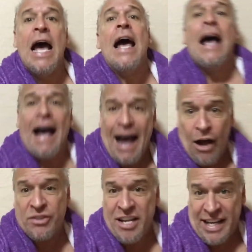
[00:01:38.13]
how
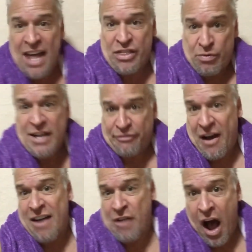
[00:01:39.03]
to get 3 to
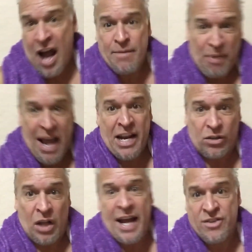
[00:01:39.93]
5 high-paying
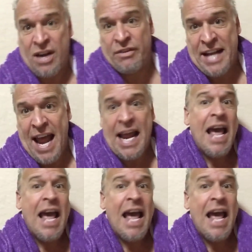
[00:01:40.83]
clients every day.